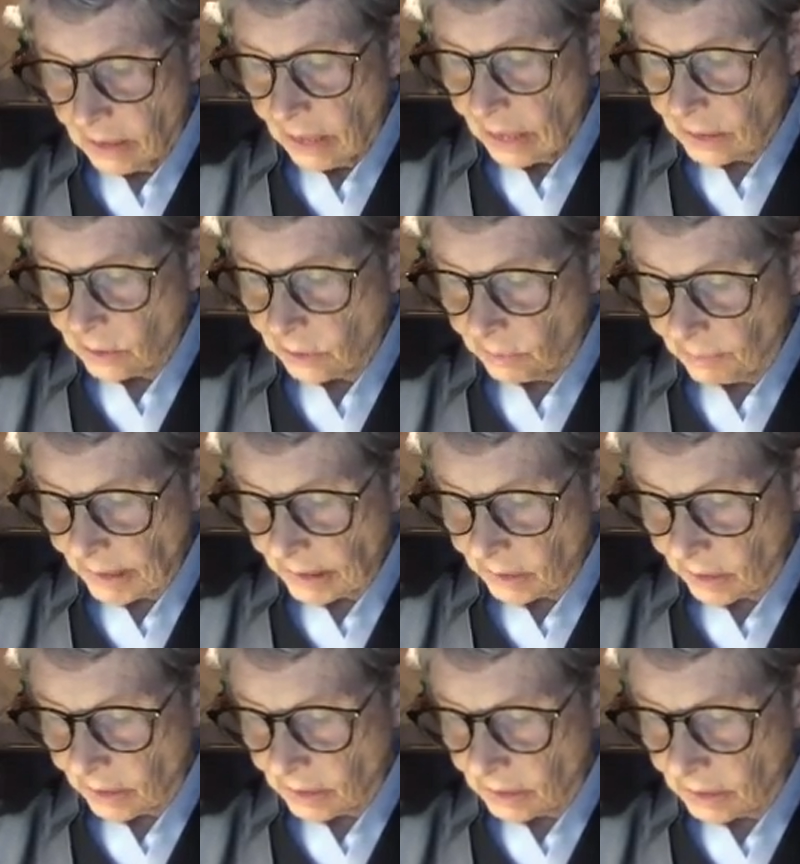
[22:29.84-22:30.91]
I told my
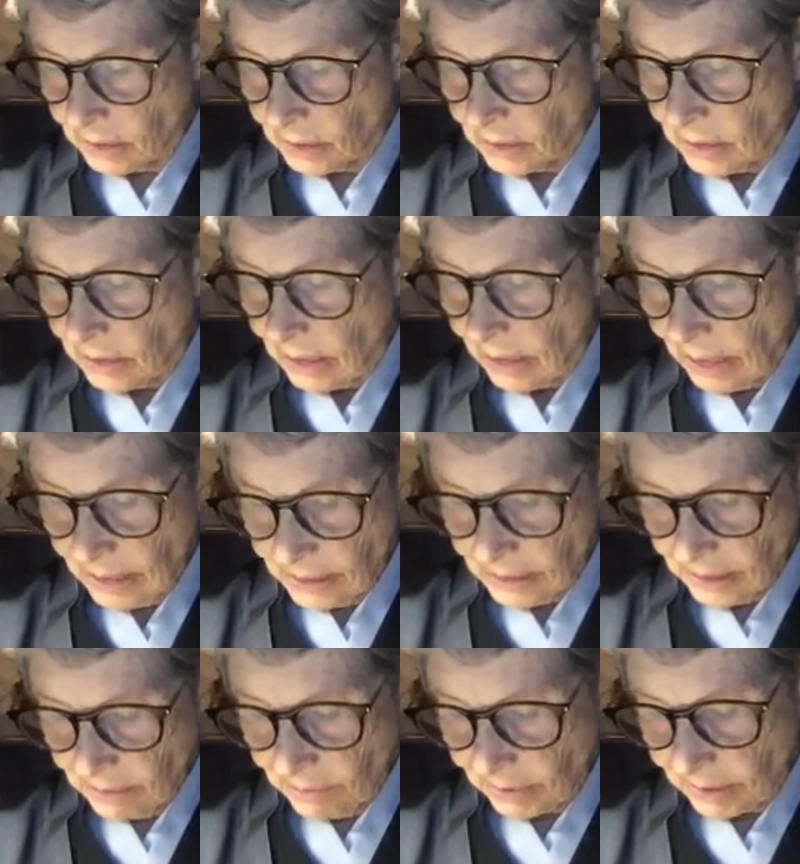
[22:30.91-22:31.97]
daughter, I
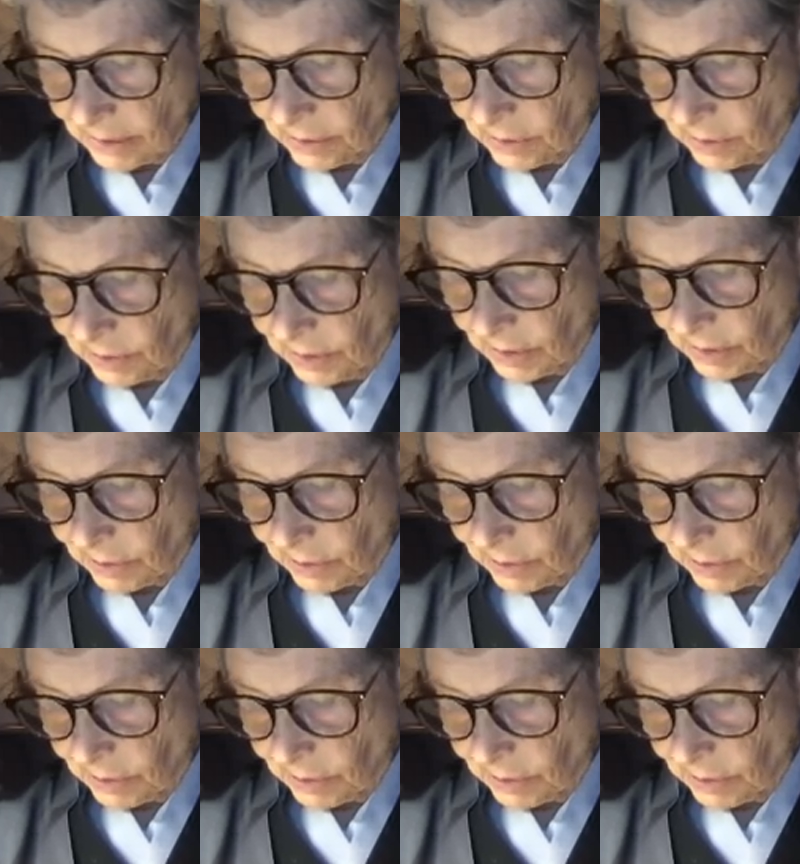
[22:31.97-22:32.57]
see what the student is